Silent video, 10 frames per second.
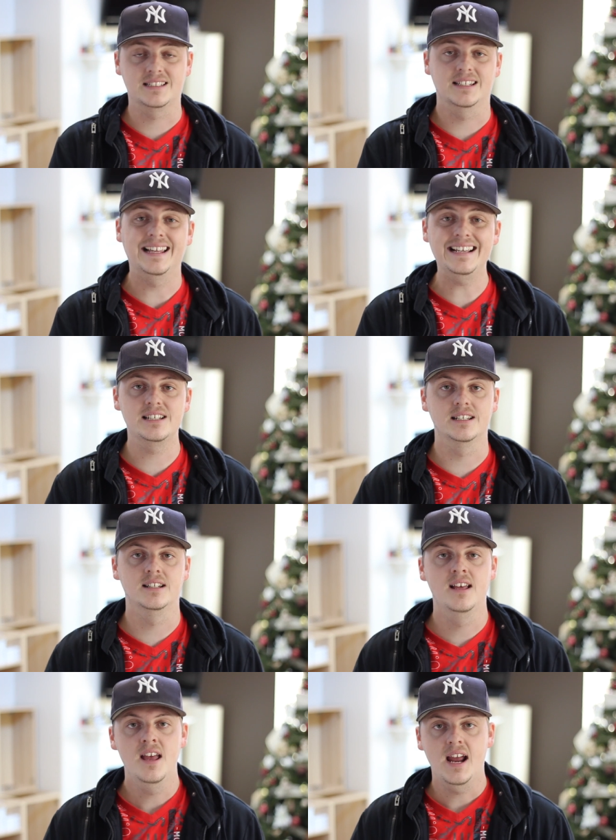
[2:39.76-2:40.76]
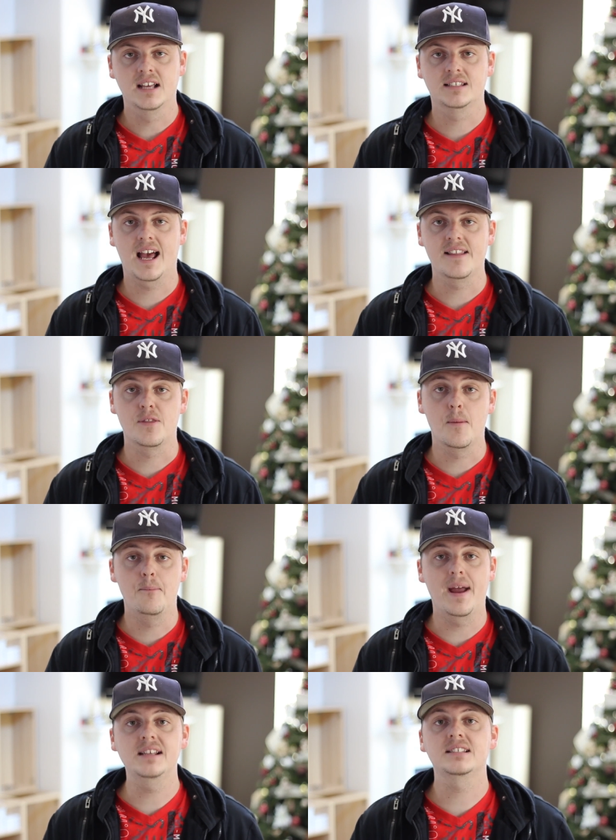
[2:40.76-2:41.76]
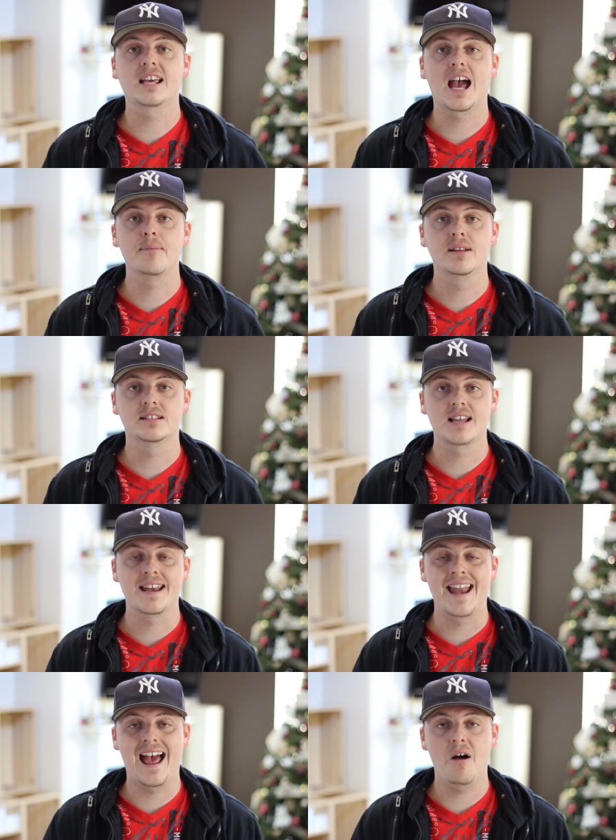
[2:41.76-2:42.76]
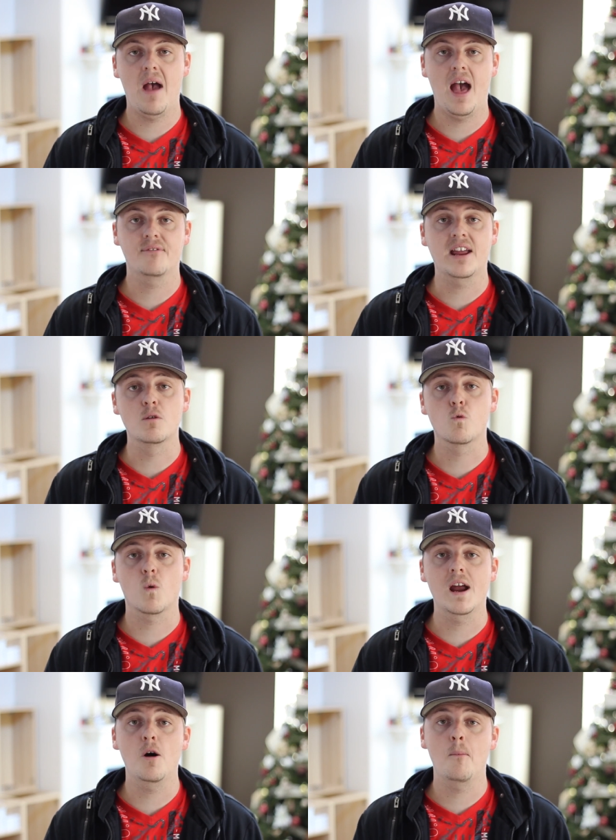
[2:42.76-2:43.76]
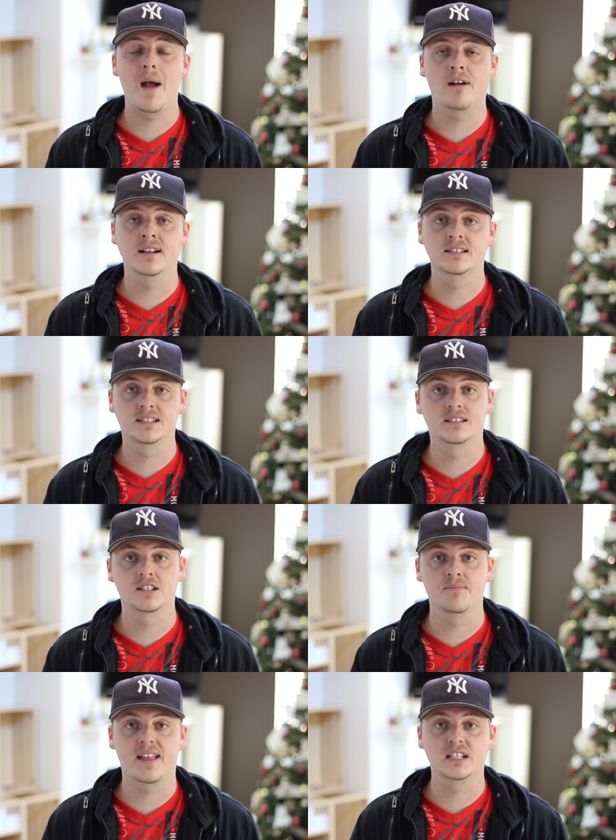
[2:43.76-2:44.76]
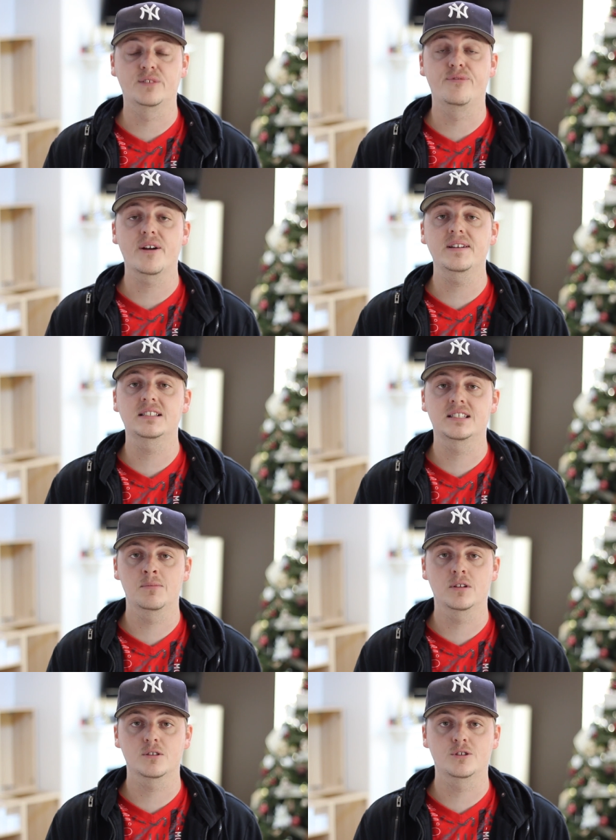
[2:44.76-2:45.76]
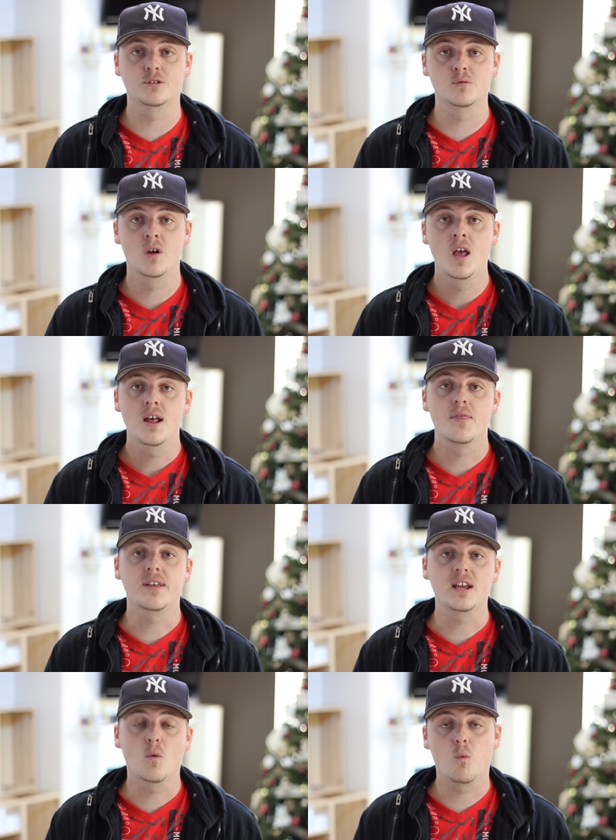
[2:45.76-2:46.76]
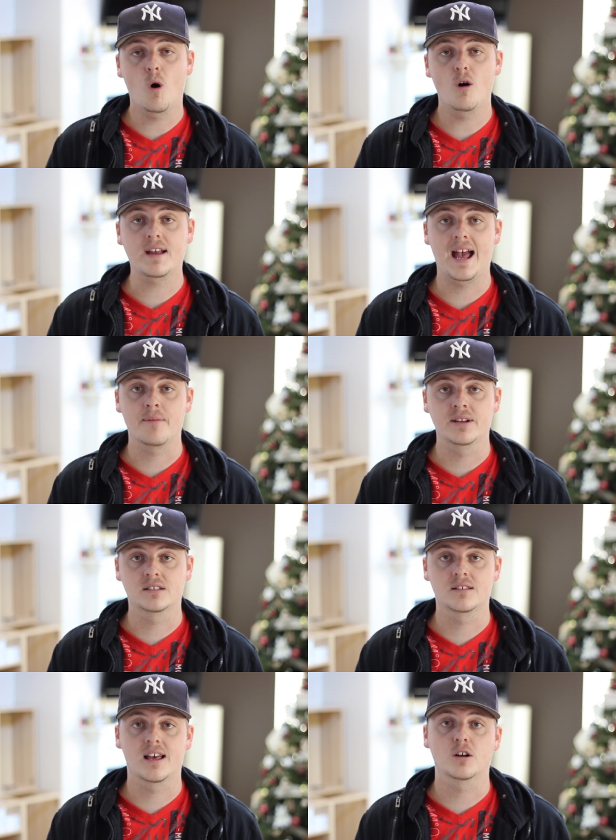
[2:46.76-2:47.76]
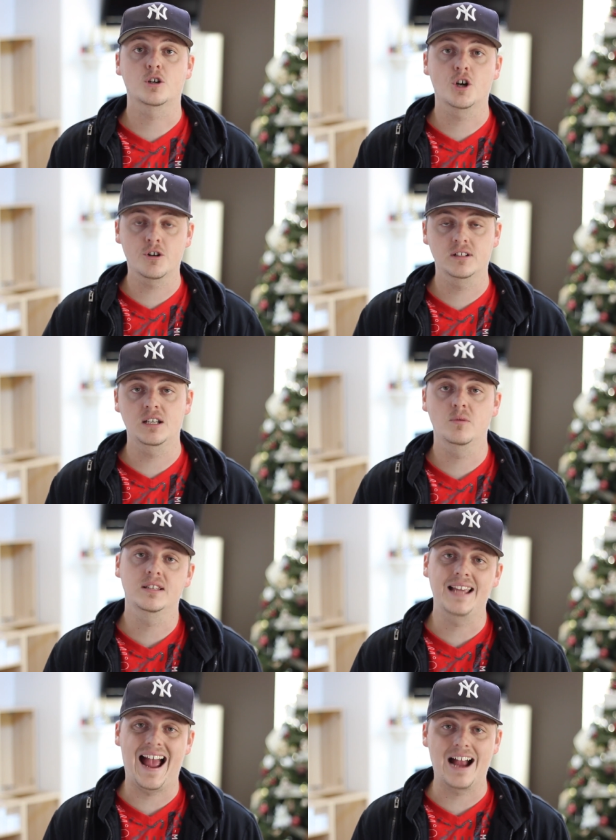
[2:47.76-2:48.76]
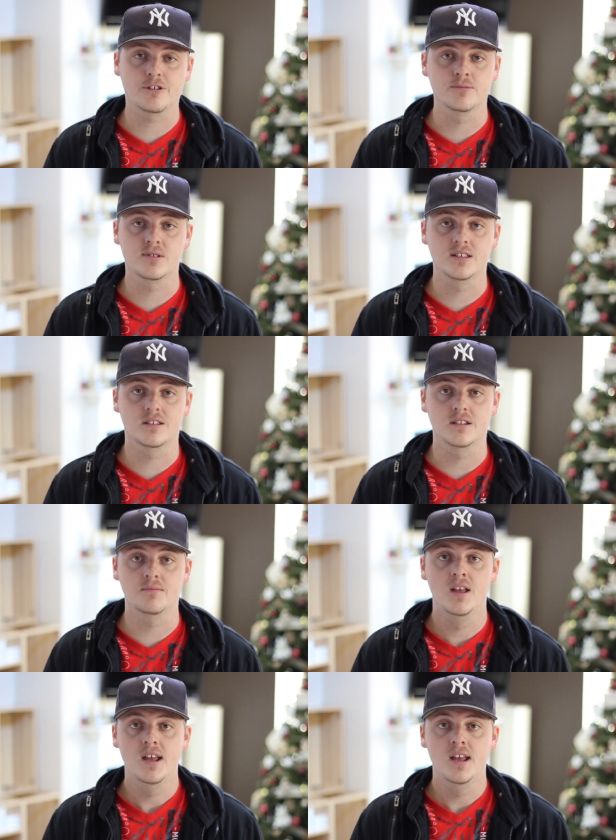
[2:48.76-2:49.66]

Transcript: installation is that the base cabinets now have a rail mounting system that is very similar to the wall cabinets that are currently with the AKRUM system.